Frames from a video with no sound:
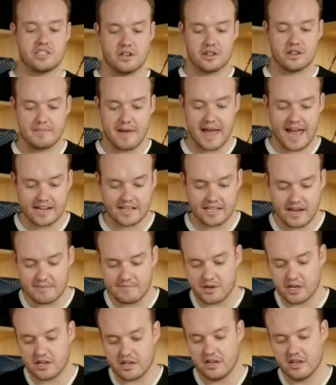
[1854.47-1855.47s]
you show the bag
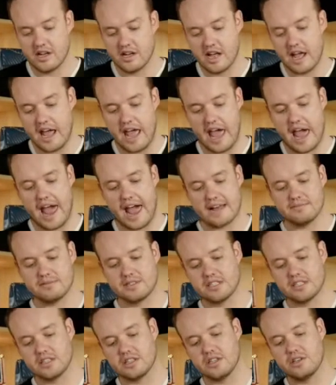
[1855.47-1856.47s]
number?
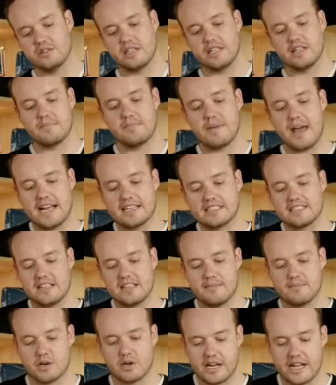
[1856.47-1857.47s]
Absolutely. The
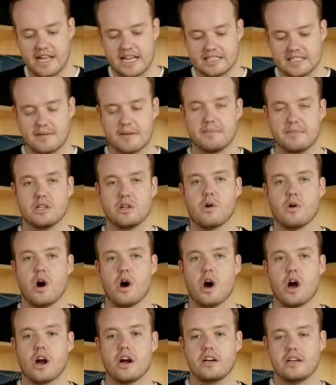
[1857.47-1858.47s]
bag's number is, might be a little
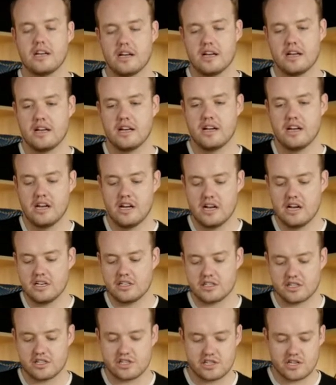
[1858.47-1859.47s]
hard
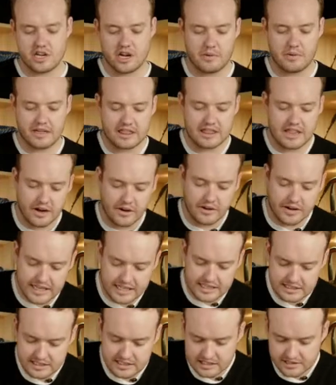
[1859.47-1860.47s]
to show it. There
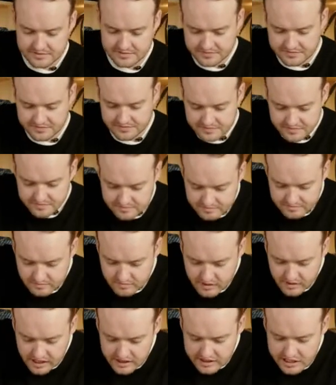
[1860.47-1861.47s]
it is.
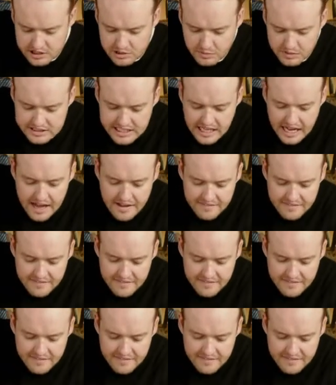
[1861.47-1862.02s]
This one's